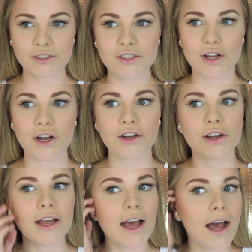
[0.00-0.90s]

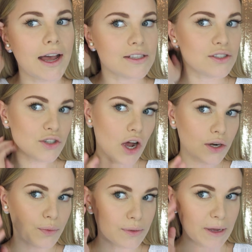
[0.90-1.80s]
So I
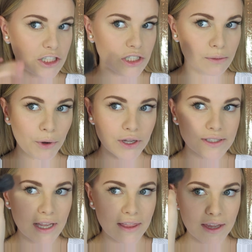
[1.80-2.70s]
start with my
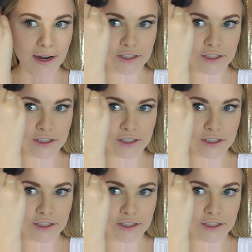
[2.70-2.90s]
cheekbones and then